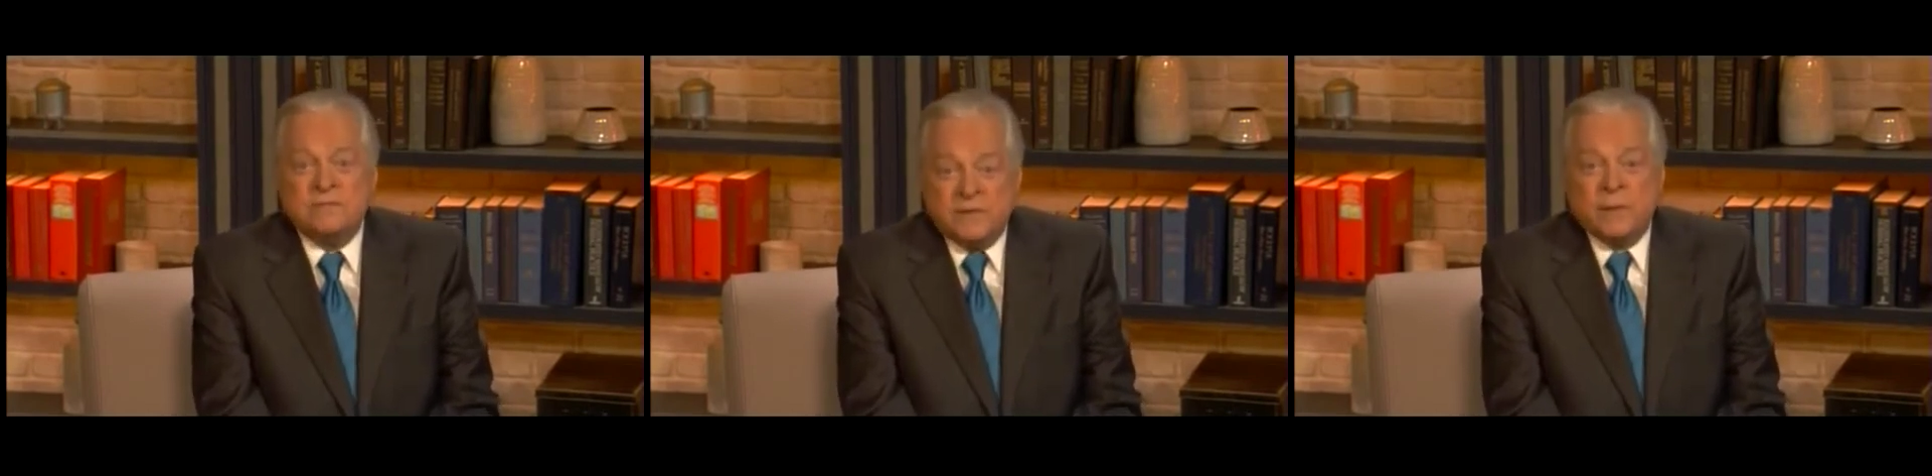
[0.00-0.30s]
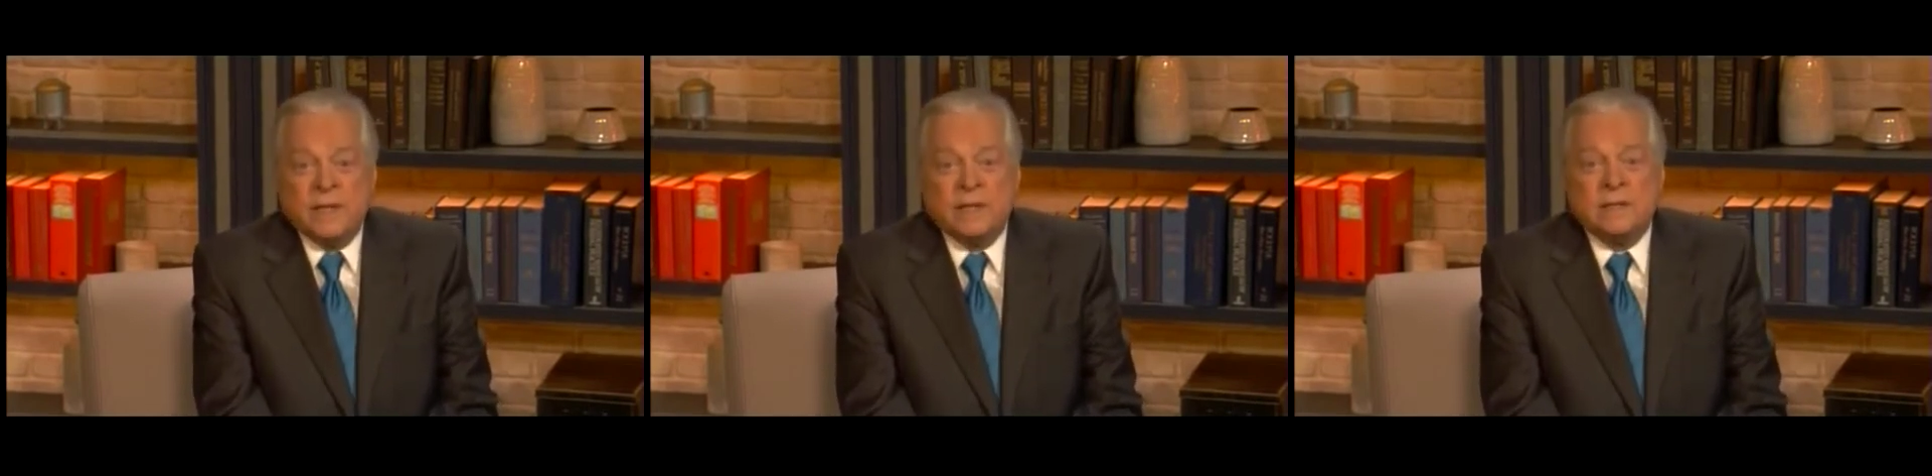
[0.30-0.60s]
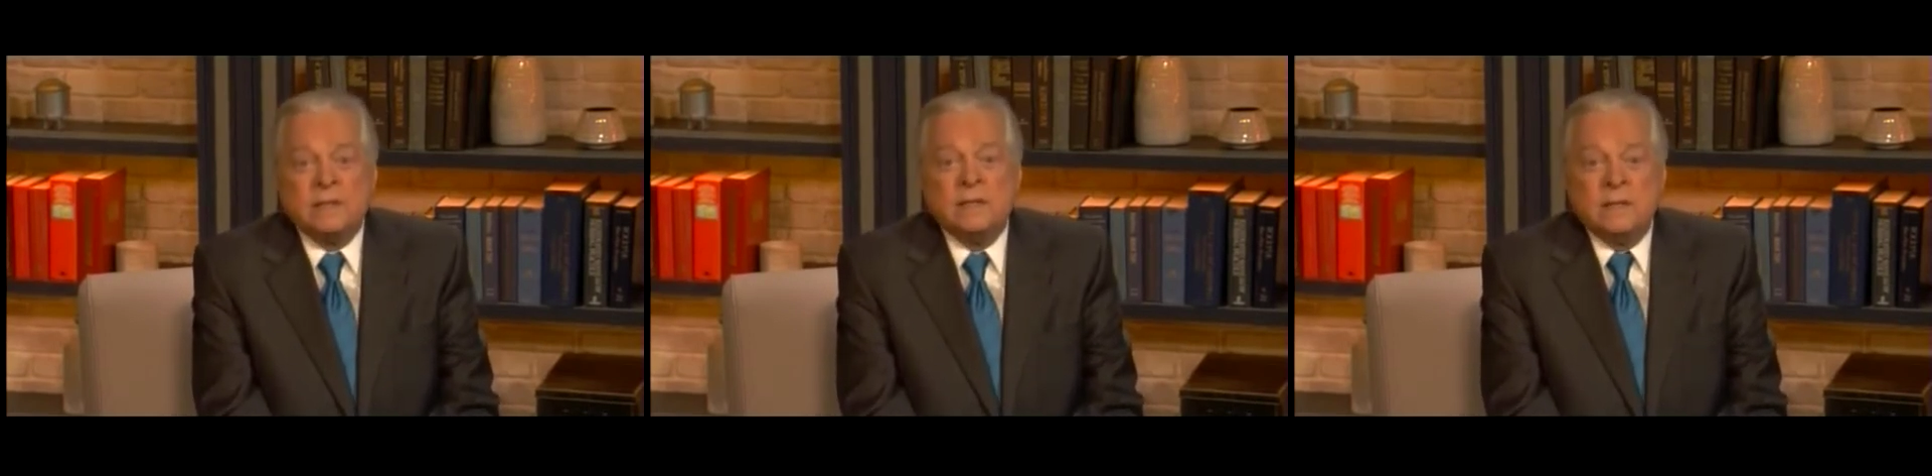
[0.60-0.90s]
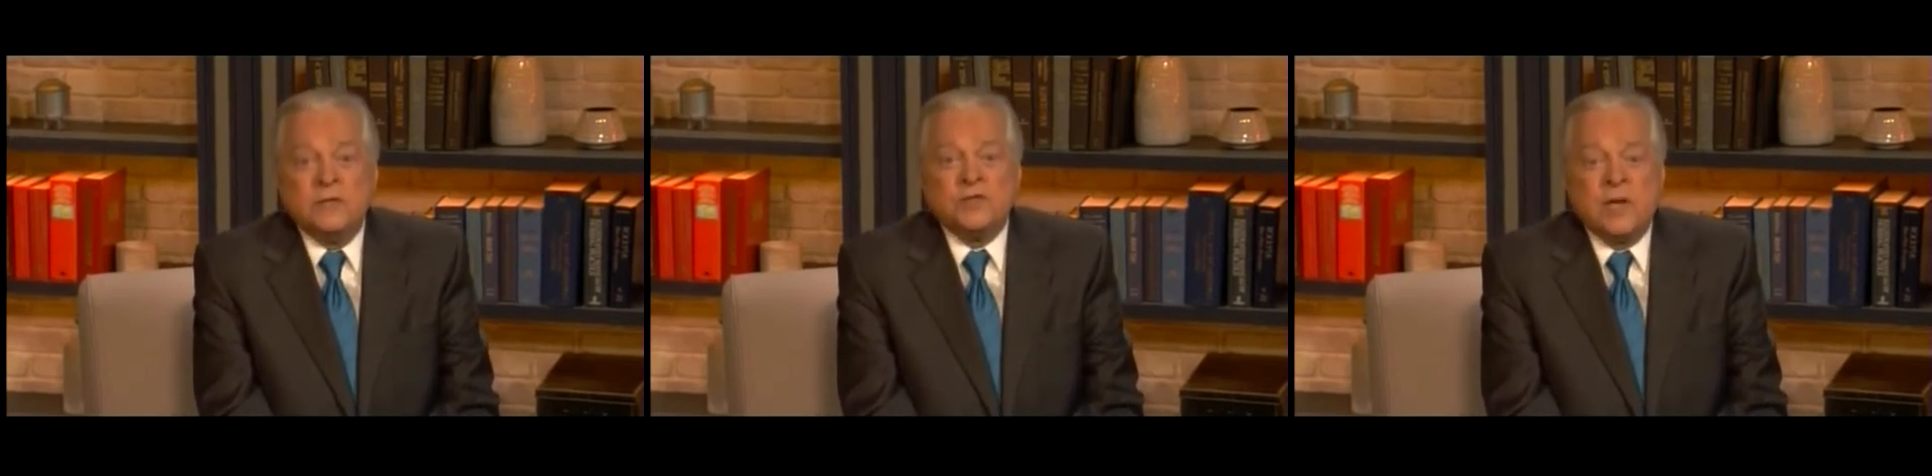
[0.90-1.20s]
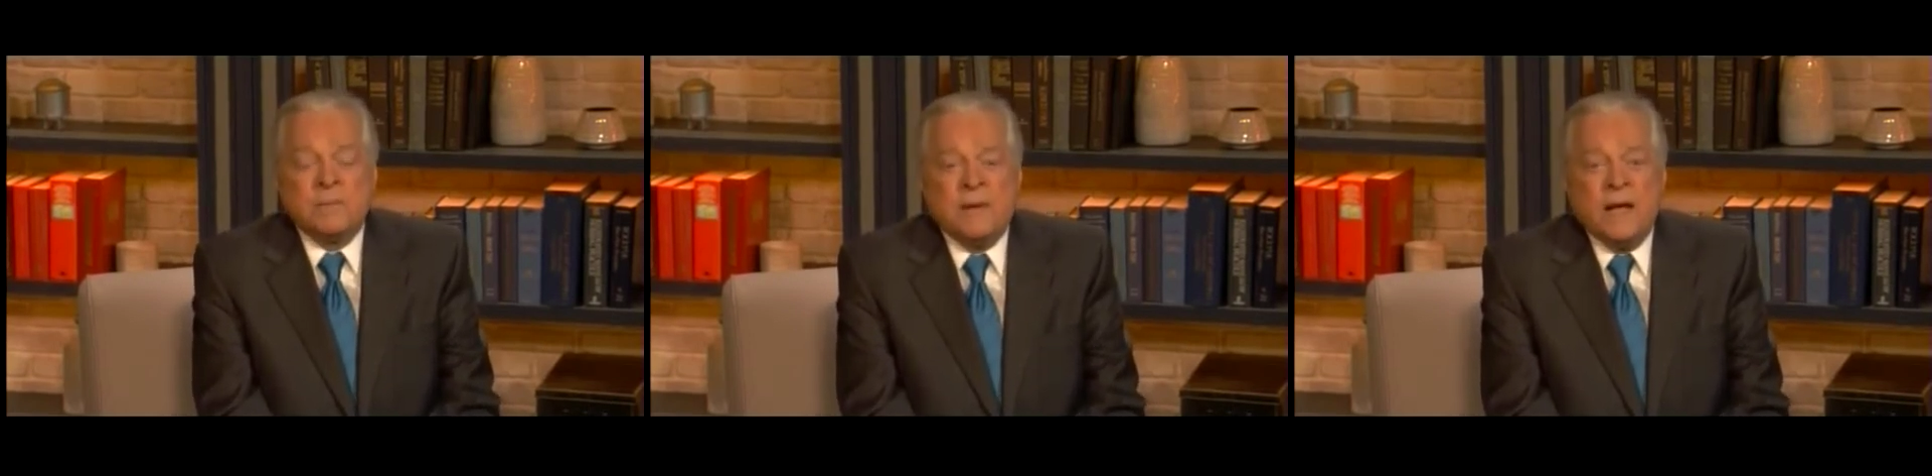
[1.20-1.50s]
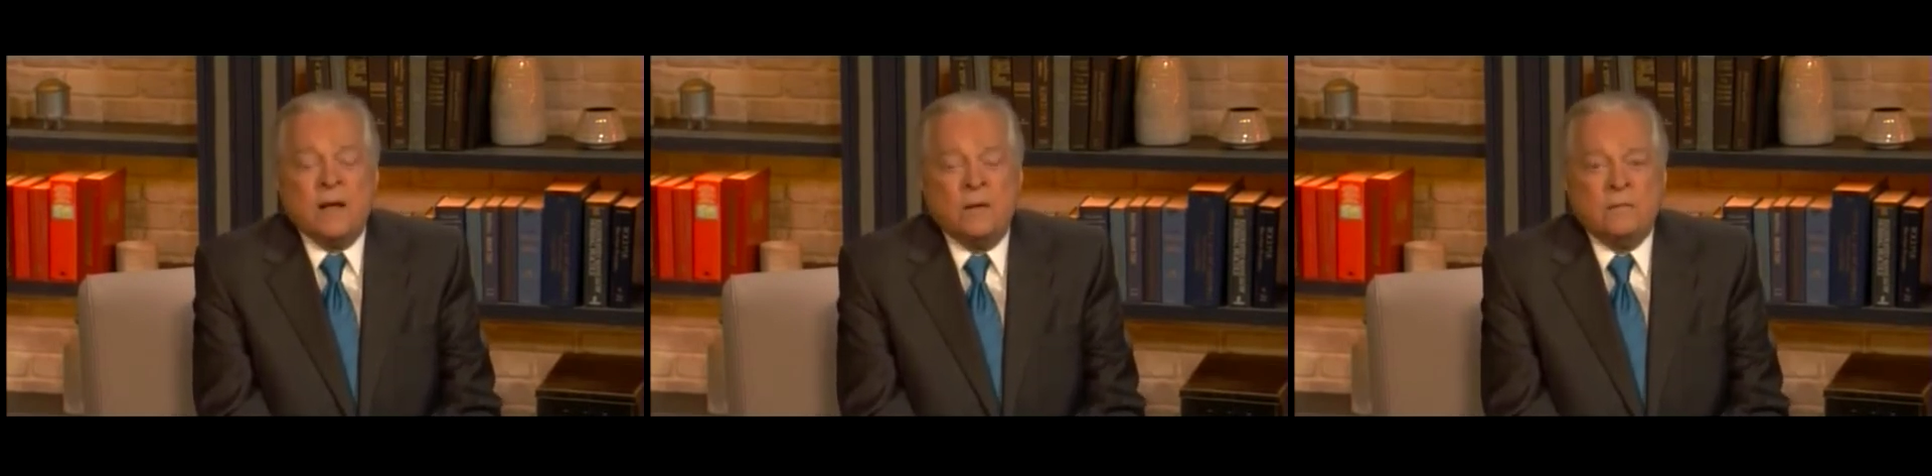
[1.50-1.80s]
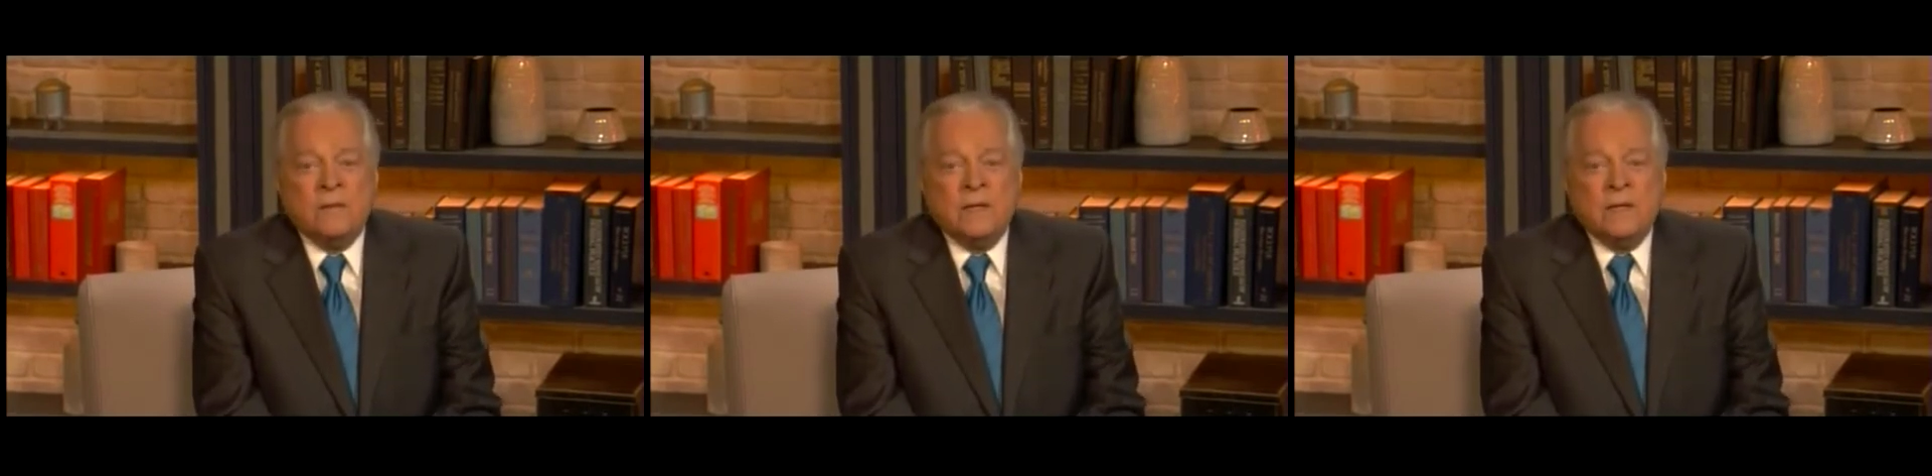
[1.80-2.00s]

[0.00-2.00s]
Vera Ellen, and Jane Powell.